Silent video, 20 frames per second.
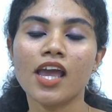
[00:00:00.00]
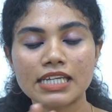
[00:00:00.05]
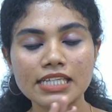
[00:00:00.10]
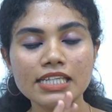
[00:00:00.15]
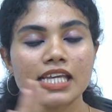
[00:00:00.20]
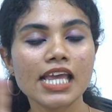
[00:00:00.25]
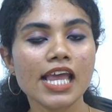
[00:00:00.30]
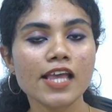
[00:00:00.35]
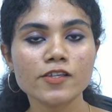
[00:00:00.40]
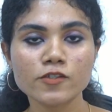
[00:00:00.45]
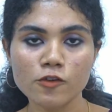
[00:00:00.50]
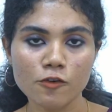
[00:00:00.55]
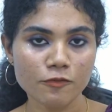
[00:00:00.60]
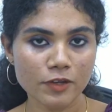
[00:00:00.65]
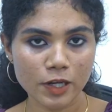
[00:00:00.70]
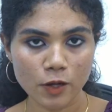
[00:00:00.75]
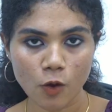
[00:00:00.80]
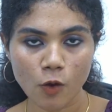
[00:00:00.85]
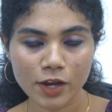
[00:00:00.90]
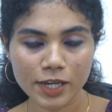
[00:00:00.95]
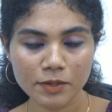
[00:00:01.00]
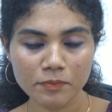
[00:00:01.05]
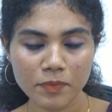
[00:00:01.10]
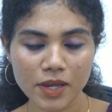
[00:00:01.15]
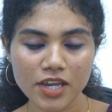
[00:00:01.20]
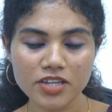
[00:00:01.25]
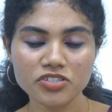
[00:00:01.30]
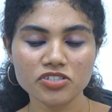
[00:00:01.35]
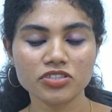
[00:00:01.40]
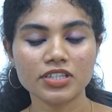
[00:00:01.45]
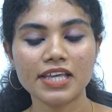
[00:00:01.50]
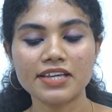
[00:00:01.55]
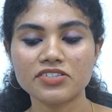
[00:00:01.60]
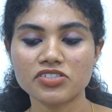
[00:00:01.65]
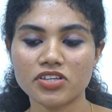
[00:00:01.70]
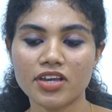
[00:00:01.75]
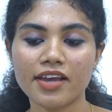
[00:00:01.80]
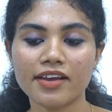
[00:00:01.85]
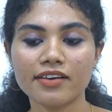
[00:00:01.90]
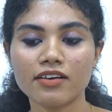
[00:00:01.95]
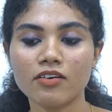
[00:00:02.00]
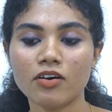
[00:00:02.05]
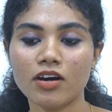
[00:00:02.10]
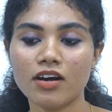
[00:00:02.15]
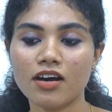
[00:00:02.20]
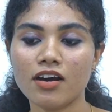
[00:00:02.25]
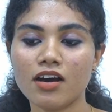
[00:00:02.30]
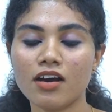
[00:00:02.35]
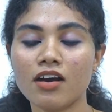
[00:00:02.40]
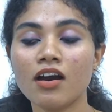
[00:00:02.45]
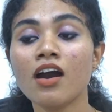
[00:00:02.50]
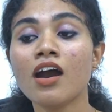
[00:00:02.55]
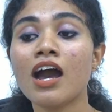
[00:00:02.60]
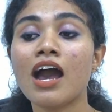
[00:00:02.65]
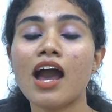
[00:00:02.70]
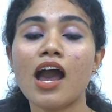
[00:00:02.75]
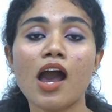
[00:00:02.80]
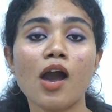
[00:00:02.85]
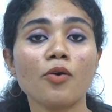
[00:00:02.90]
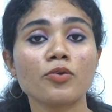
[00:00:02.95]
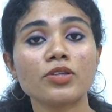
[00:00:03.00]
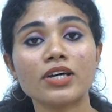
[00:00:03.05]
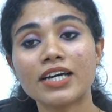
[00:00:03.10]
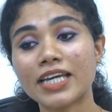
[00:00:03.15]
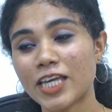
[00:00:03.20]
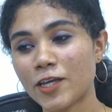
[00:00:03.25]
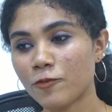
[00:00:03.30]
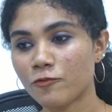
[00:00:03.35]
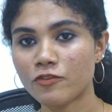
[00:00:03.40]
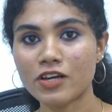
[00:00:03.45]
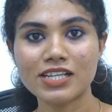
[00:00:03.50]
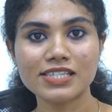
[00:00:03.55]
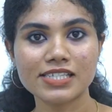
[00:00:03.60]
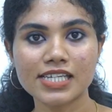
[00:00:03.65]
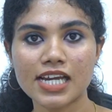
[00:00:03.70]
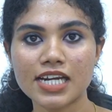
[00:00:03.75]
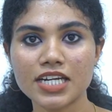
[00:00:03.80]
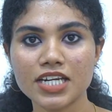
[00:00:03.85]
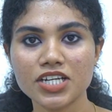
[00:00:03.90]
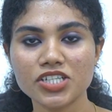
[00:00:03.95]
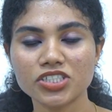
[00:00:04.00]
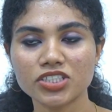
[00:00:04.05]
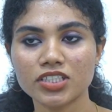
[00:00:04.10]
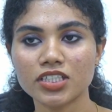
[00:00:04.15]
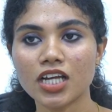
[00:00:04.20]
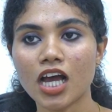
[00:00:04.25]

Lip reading: in the case of a login page, they check how the if-else condition,